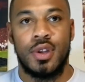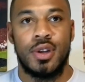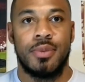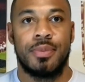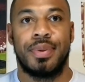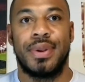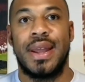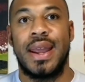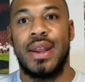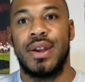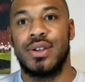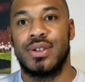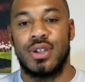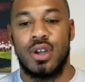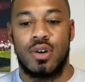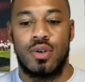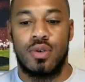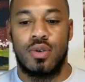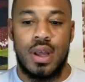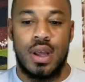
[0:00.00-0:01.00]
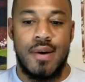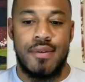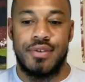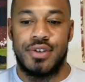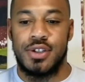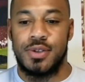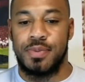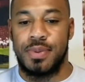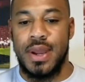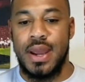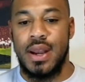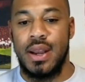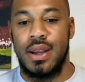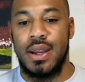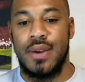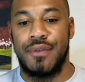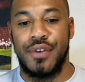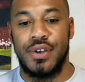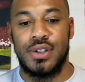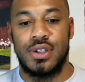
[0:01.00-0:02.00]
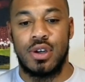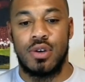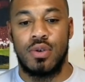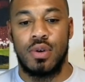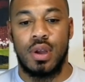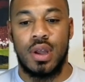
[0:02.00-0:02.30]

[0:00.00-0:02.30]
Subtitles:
playing the zone coverages, playing the different zone